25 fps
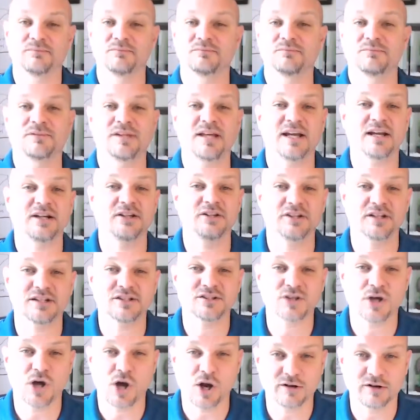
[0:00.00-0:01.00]
Take a look at
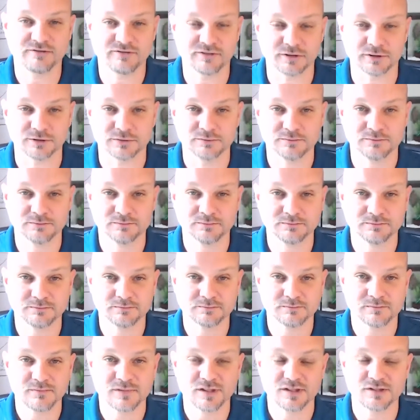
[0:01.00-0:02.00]
dog food.
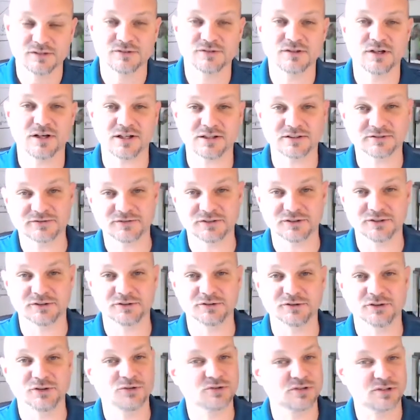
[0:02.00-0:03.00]
Dog
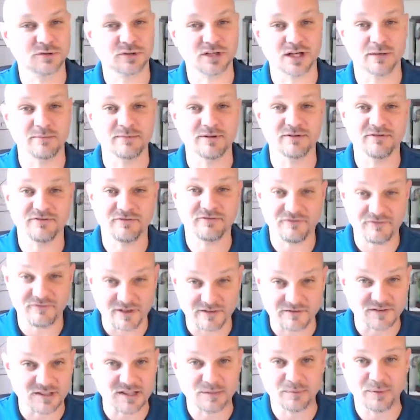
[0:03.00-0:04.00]
food used to come in
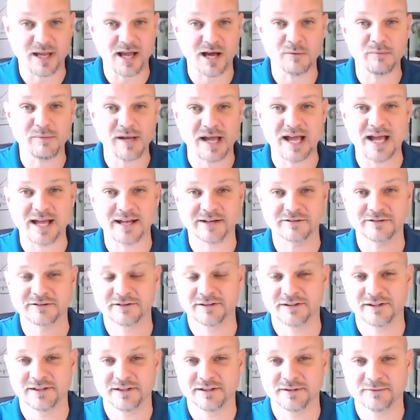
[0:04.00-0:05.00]
50-pound bags.
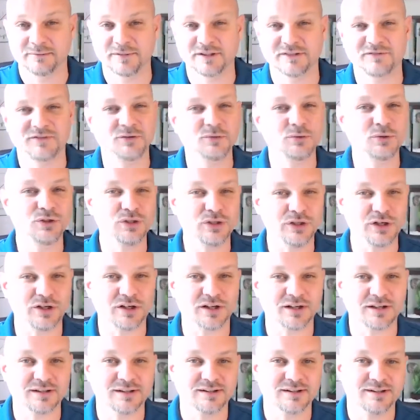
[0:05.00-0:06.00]
But if you
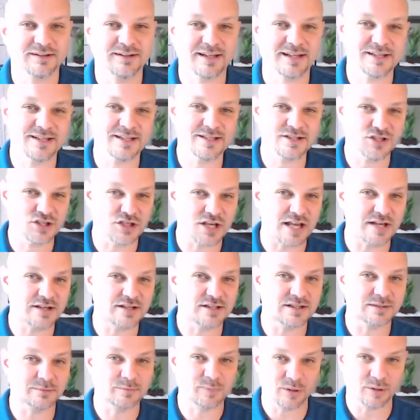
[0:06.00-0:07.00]
look, they didn't change
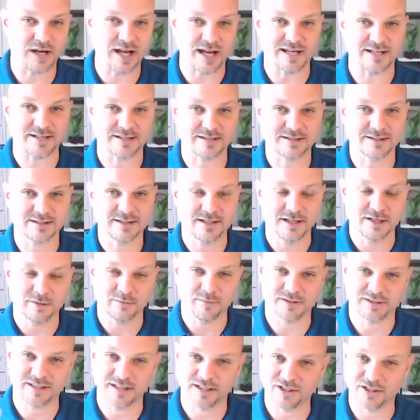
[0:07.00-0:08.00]
the price,
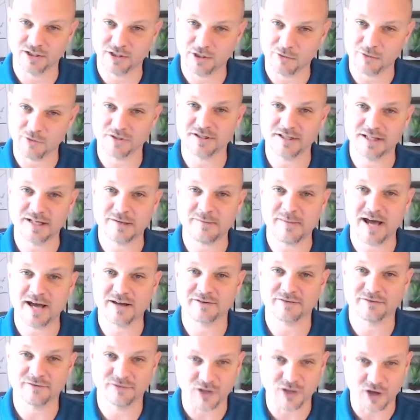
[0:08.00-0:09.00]
but they lowered the amount
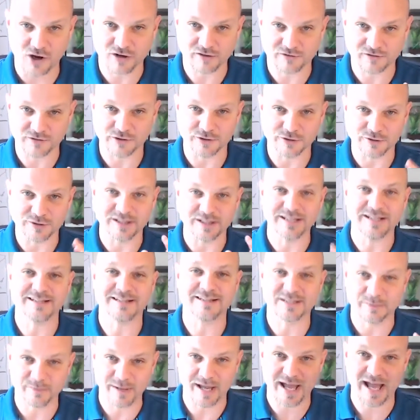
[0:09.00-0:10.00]
of dog food
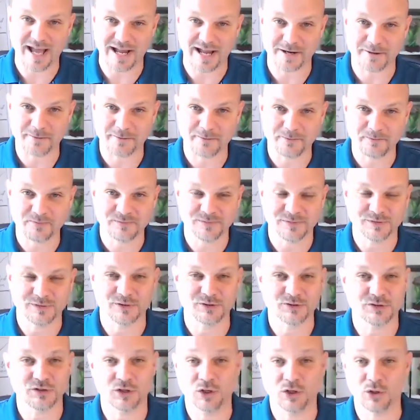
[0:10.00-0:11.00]
in the bag.
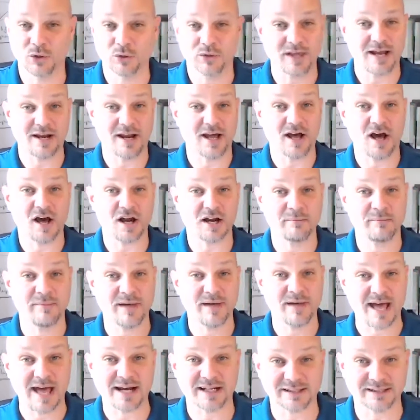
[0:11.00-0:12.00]
So that
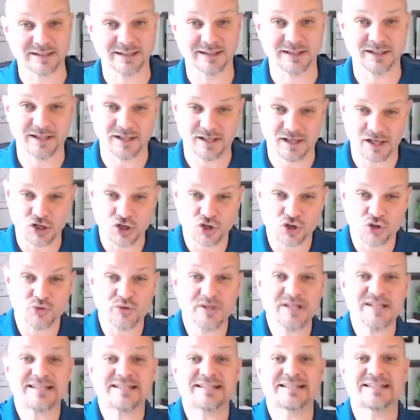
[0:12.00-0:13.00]
automatically
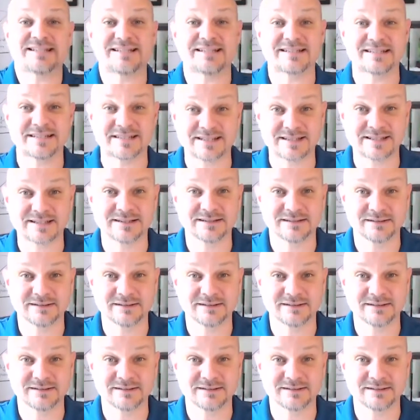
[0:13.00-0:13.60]
increases